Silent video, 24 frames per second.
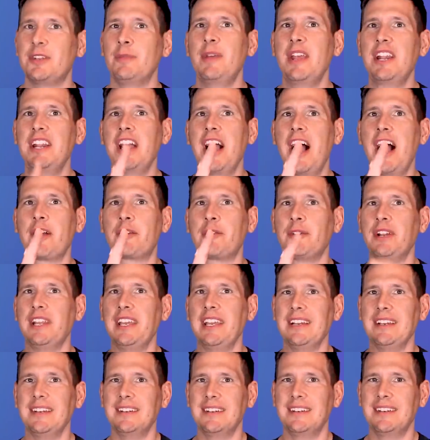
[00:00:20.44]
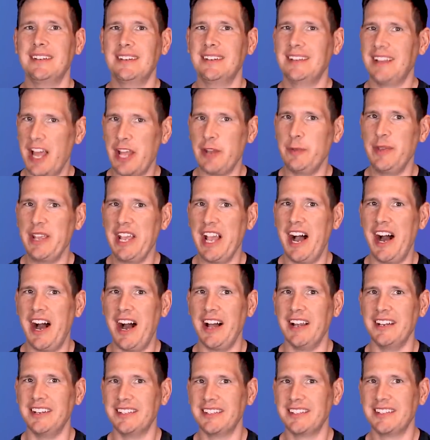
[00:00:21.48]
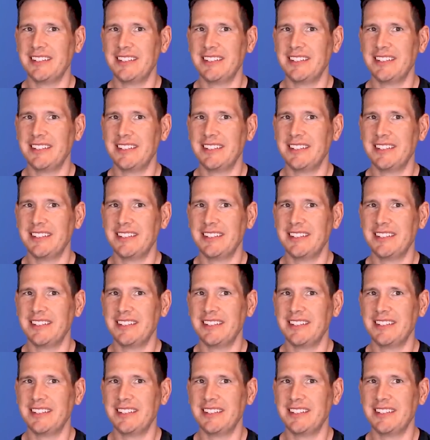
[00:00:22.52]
to mediocrity and beyond.